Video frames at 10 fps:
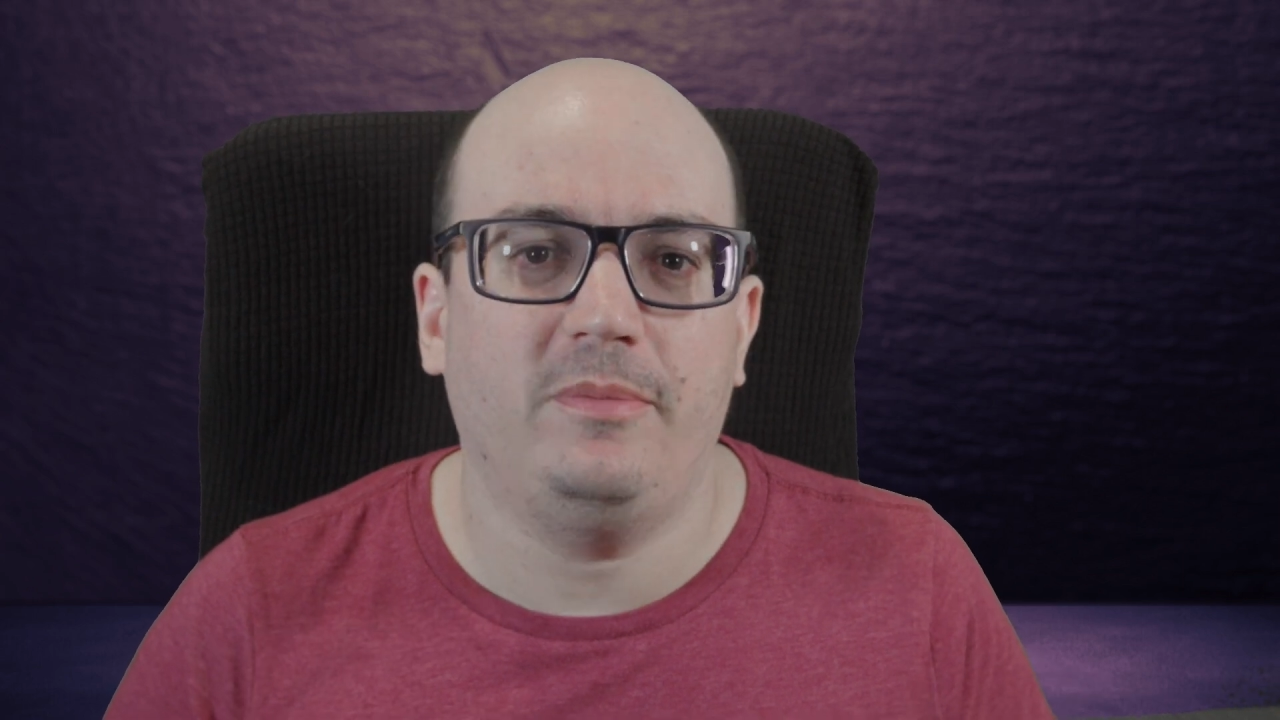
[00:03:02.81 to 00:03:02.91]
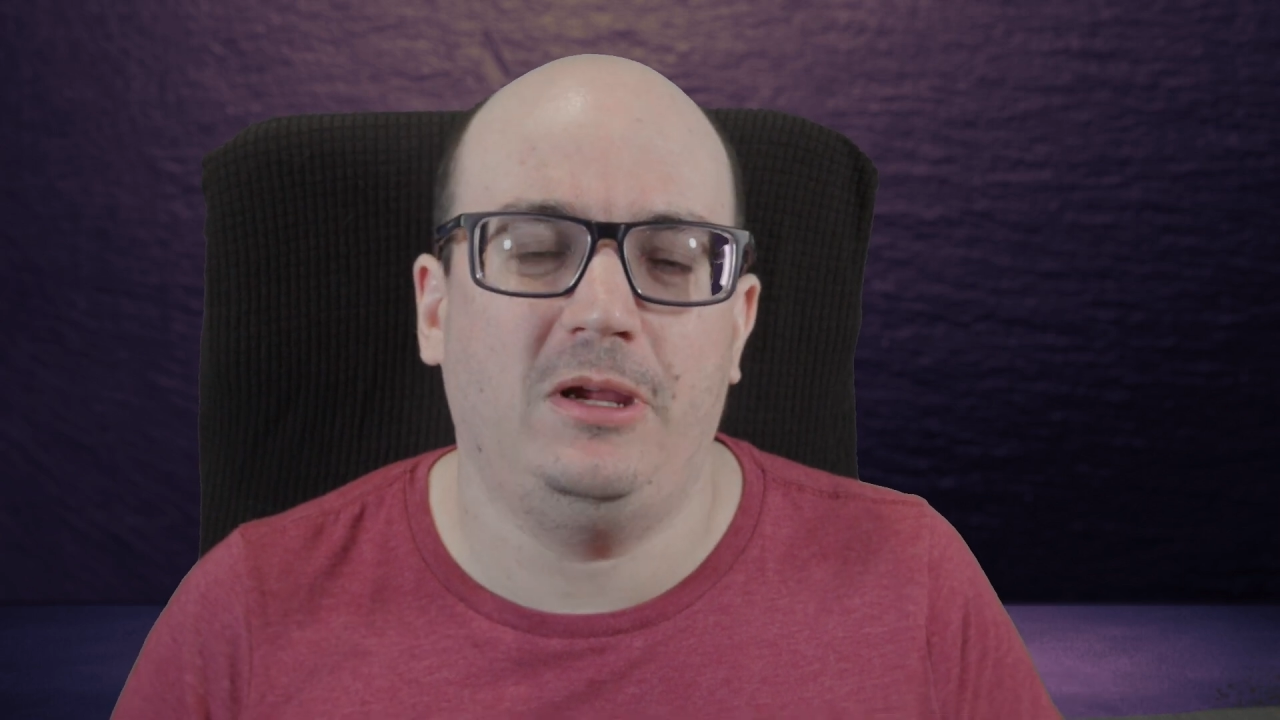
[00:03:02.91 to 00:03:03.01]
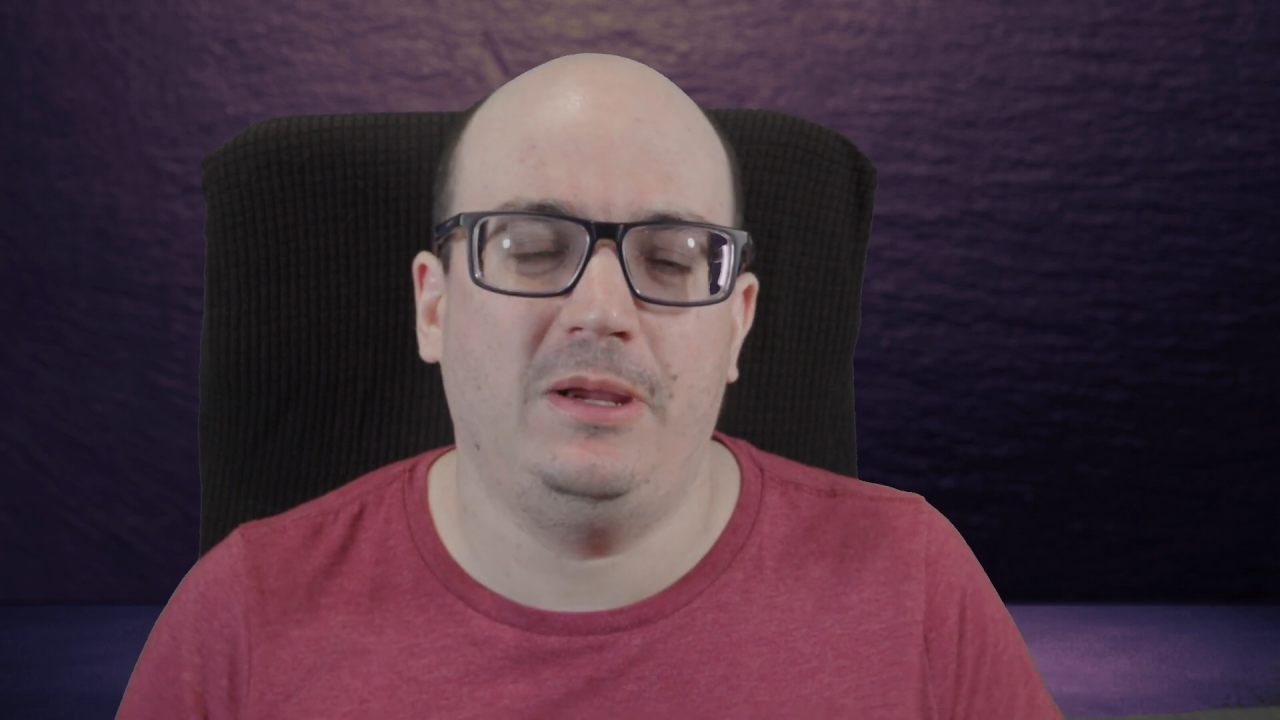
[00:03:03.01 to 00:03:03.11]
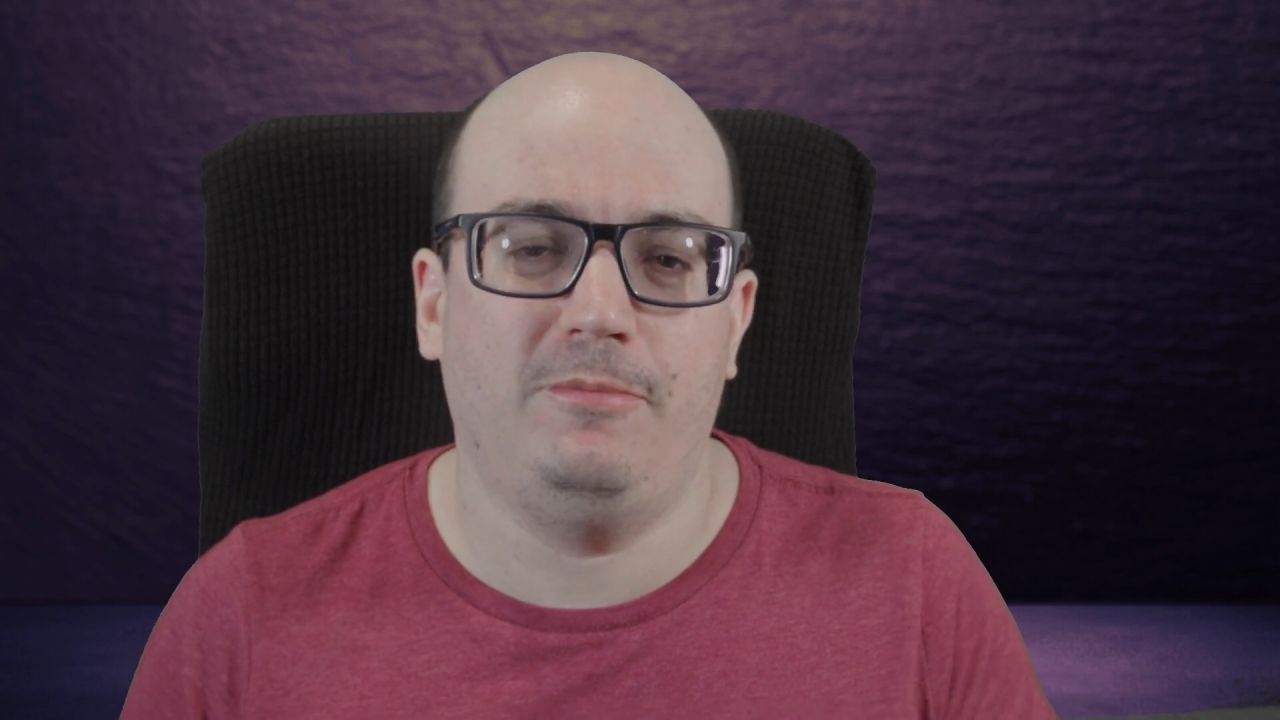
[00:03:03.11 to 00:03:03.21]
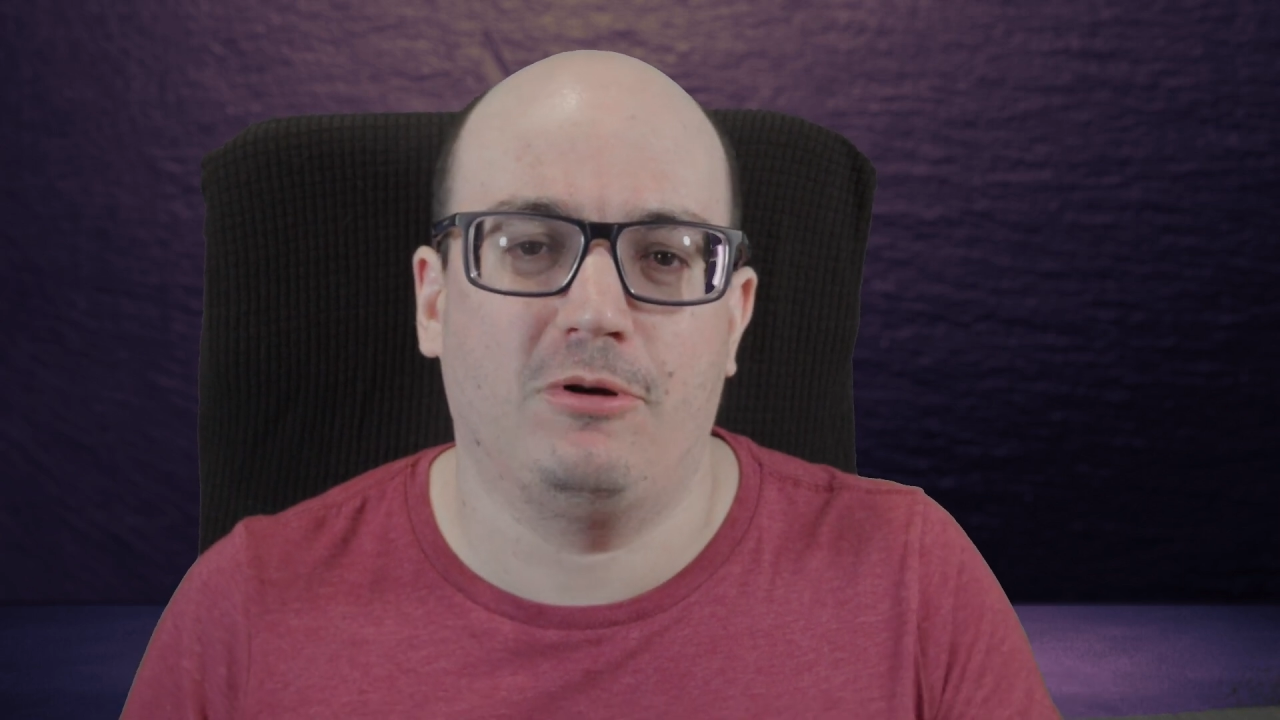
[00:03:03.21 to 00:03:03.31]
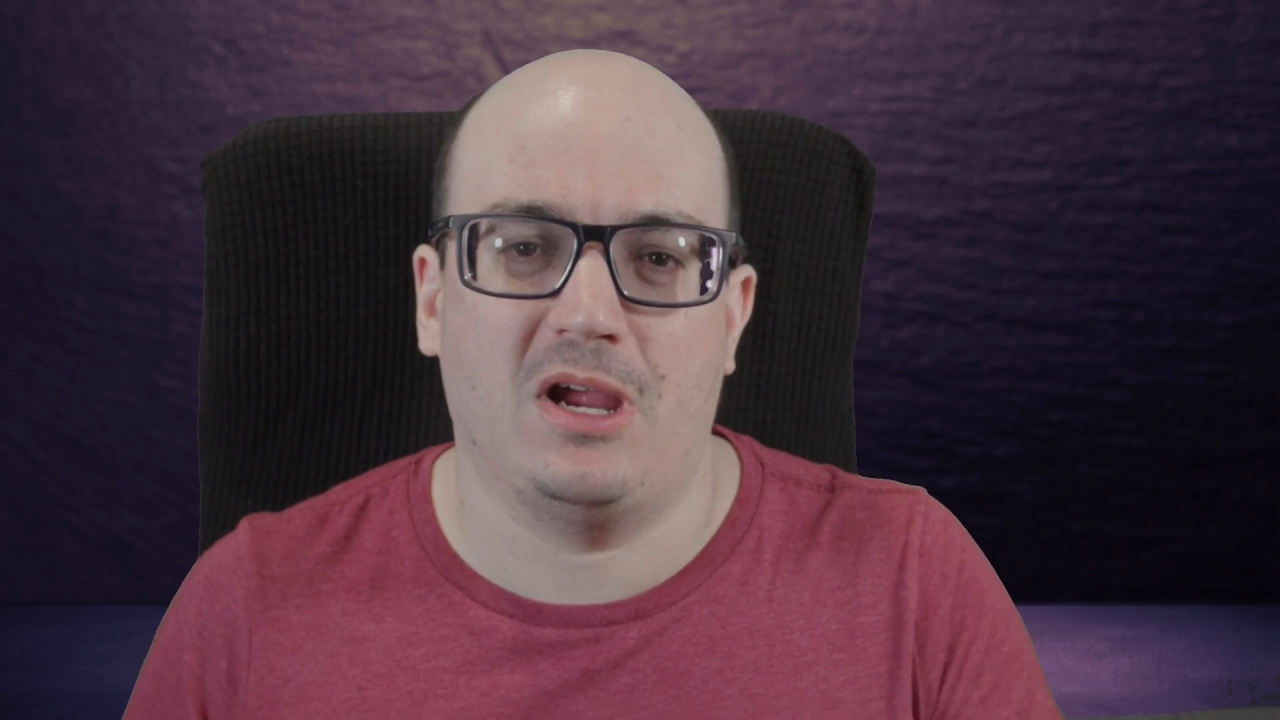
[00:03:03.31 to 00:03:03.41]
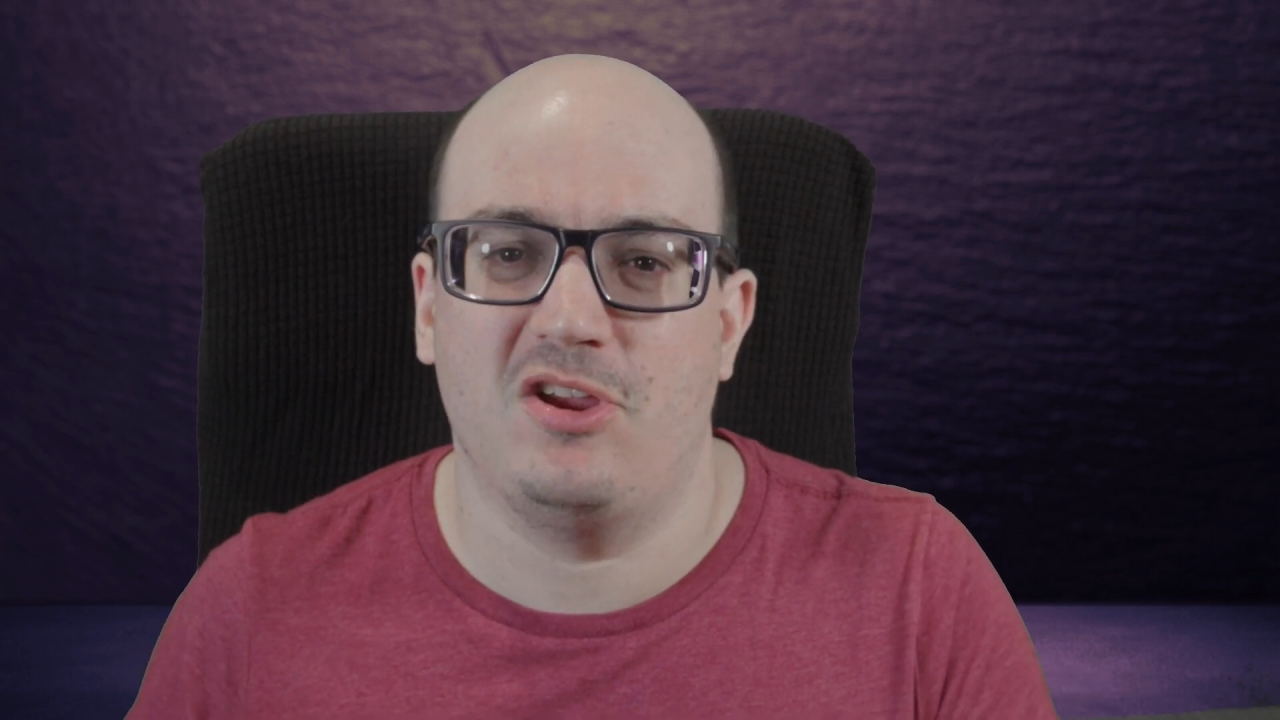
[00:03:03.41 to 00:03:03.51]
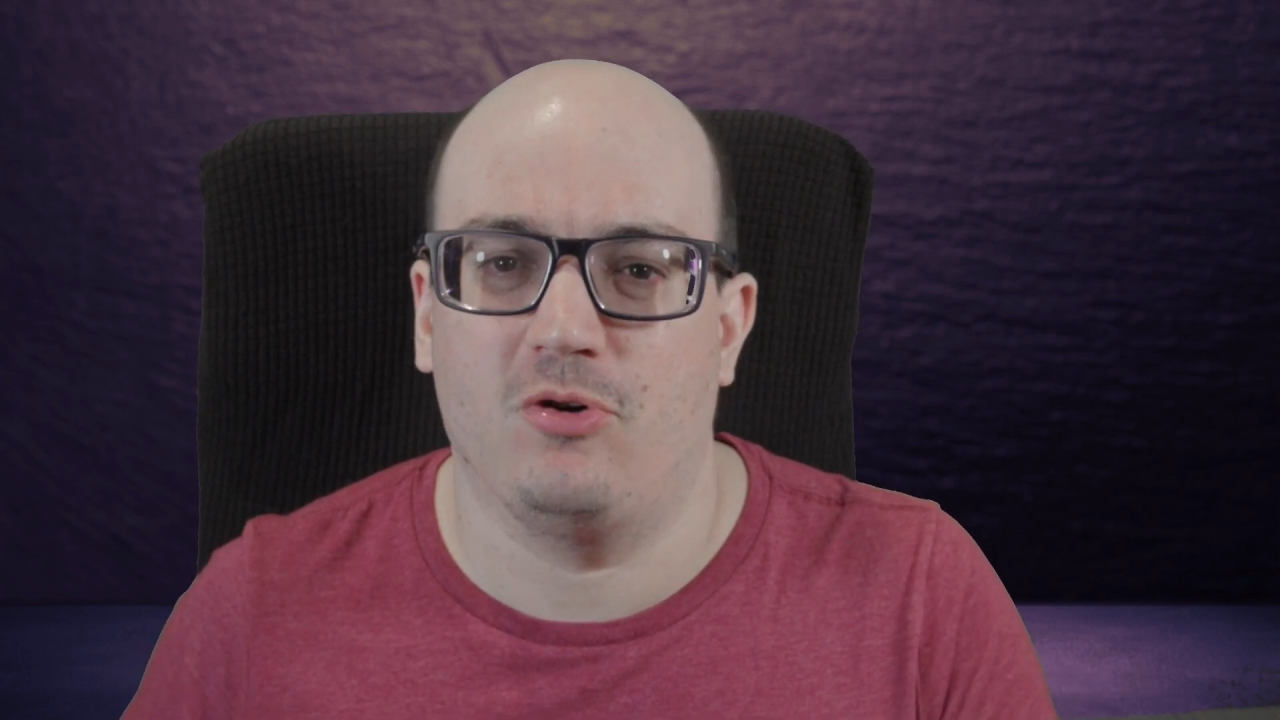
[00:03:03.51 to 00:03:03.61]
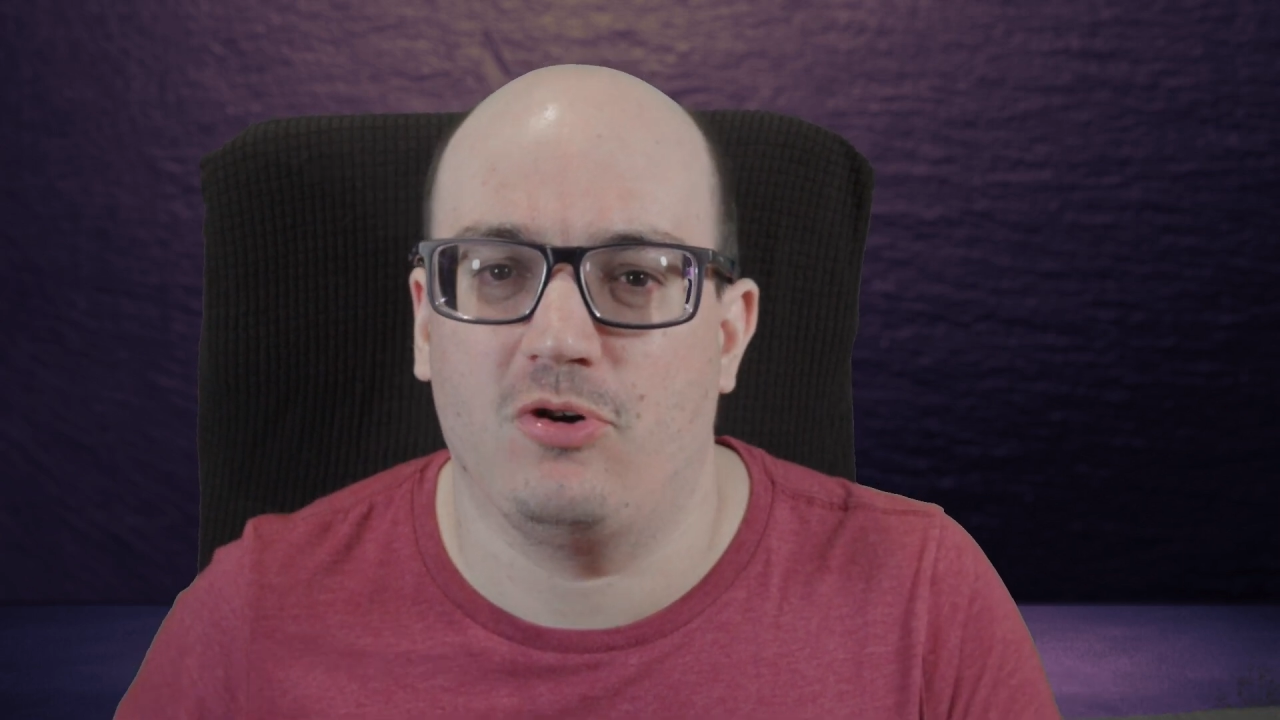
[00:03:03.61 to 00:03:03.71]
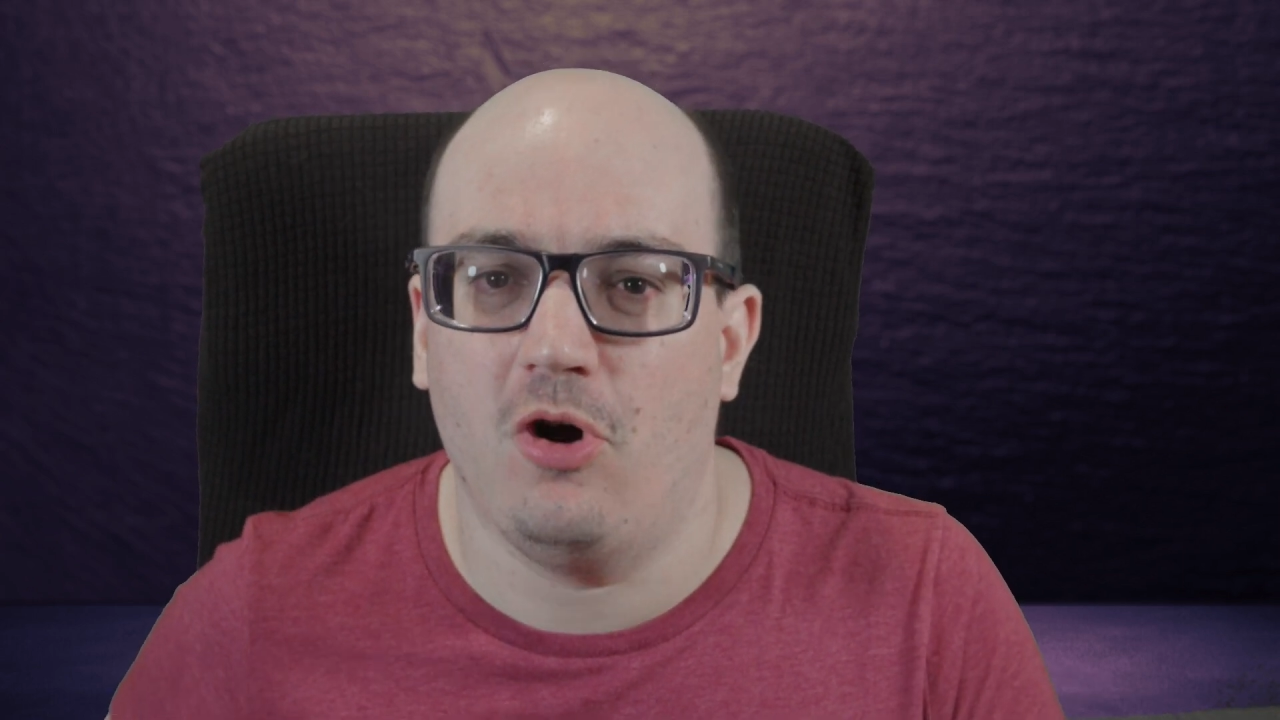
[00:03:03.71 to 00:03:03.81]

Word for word: to be bringing your